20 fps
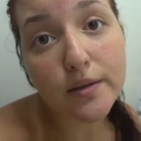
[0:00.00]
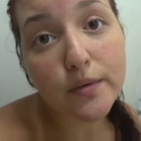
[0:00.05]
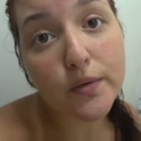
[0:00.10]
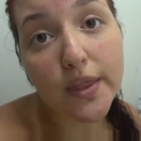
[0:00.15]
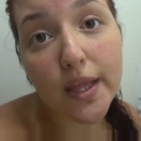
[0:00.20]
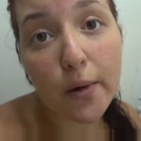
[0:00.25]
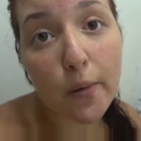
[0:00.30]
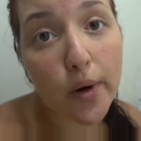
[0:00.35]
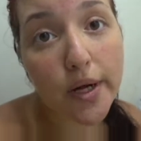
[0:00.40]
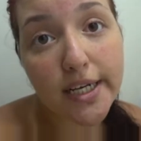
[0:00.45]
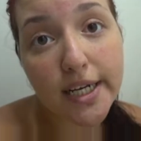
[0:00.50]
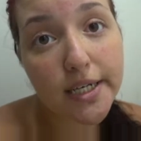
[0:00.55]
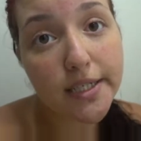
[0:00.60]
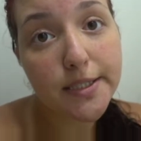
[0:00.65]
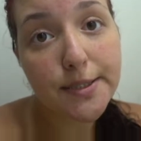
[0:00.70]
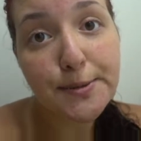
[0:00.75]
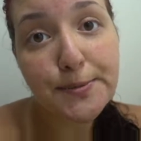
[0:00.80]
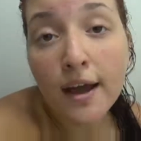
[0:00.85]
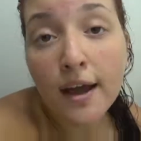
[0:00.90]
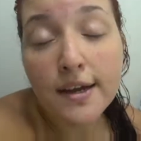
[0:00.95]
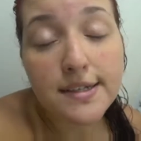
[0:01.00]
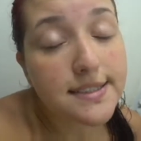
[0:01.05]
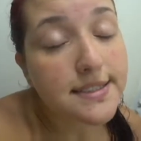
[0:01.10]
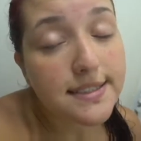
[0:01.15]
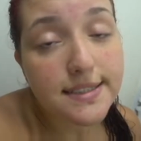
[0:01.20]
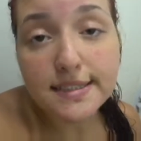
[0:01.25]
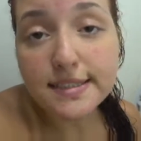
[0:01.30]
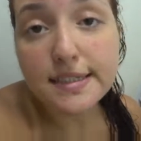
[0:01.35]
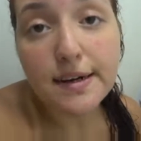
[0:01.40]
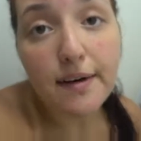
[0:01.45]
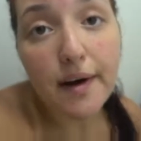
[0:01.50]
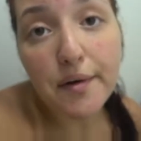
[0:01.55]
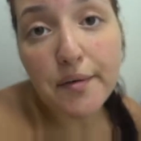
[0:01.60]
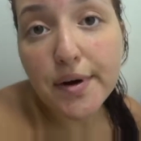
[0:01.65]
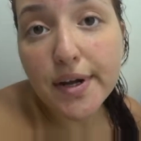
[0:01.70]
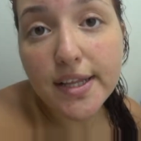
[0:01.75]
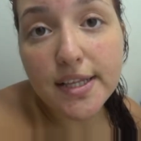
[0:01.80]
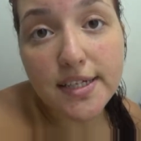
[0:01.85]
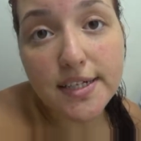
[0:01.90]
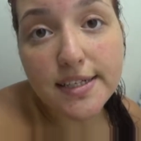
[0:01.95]
then what does? You know, I
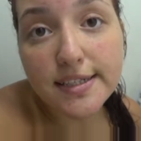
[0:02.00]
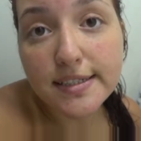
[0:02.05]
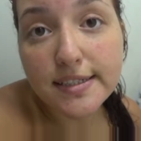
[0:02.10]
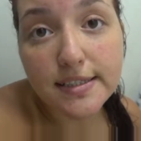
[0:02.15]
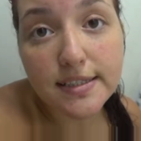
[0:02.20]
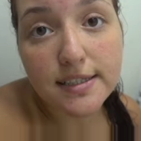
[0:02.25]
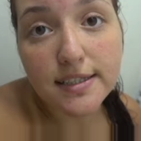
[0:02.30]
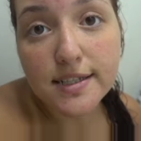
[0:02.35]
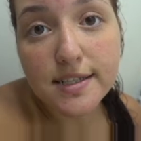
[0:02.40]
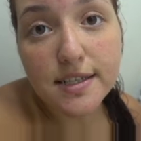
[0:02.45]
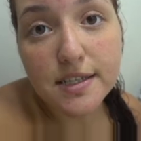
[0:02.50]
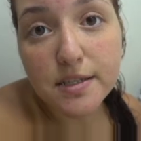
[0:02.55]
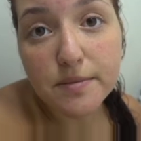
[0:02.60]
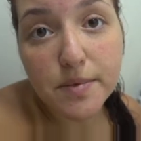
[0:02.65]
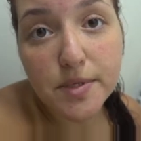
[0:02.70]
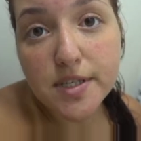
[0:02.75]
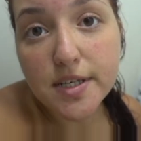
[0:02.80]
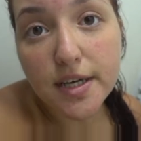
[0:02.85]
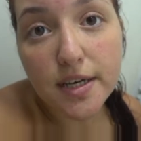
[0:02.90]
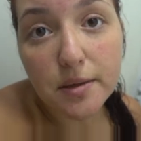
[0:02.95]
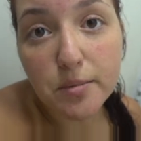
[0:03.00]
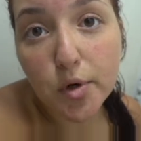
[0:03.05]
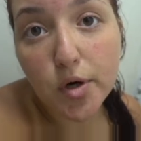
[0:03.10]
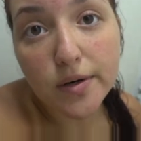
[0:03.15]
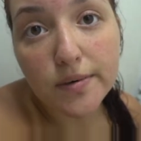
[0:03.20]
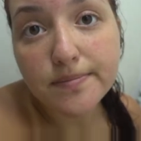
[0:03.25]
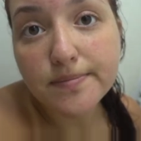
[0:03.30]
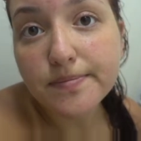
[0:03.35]
rarely listen to music anymore.